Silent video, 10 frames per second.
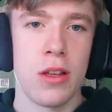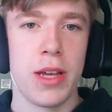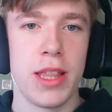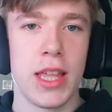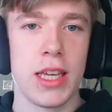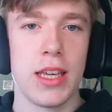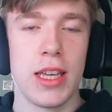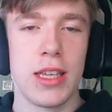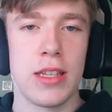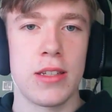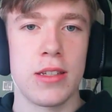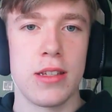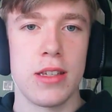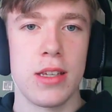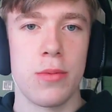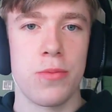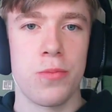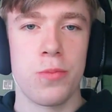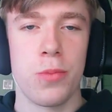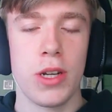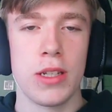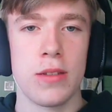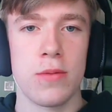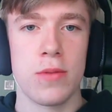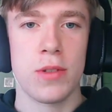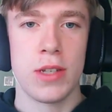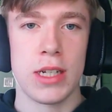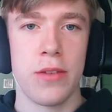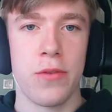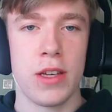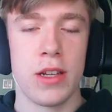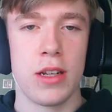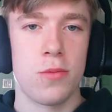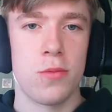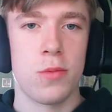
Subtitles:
I think is pretty significant.